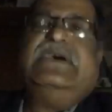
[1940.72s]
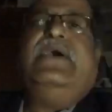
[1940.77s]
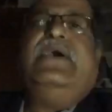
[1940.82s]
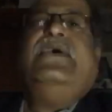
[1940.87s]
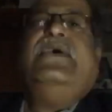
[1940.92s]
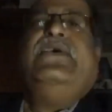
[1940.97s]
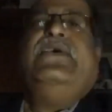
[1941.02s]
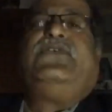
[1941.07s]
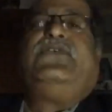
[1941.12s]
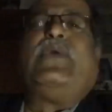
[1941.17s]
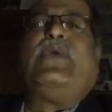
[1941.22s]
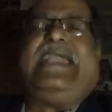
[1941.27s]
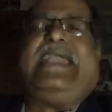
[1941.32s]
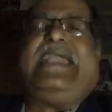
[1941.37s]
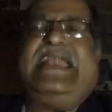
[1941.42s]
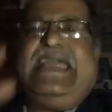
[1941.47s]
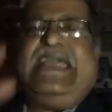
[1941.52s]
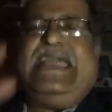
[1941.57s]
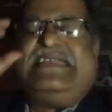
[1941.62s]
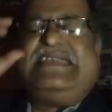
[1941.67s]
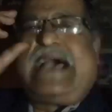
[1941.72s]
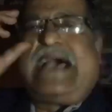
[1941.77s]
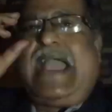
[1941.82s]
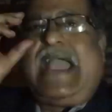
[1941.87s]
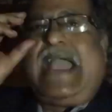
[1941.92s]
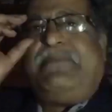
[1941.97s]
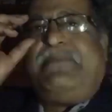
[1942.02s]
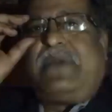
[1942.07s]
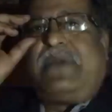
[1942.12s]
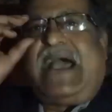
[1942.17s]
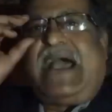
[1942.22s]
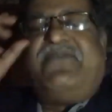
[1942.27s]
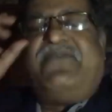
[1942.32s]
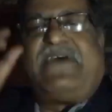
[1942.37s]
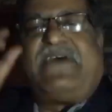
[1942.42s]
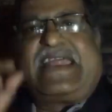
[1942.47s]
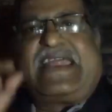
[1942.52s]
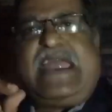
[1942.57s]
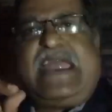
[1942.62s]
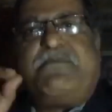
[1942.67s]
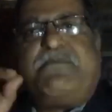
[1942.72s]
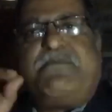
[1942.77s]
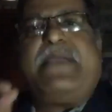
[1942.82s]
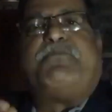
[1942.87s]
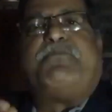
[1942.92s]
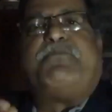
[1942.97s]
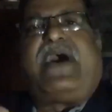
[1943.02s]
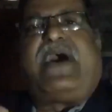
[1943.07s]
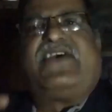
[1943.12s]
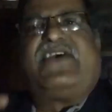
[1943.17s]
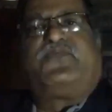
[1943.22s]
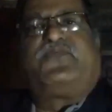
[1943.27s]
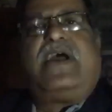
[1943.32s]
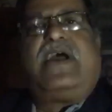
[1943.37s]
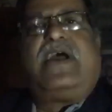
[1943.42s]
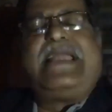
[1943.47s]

So anytime I forget my password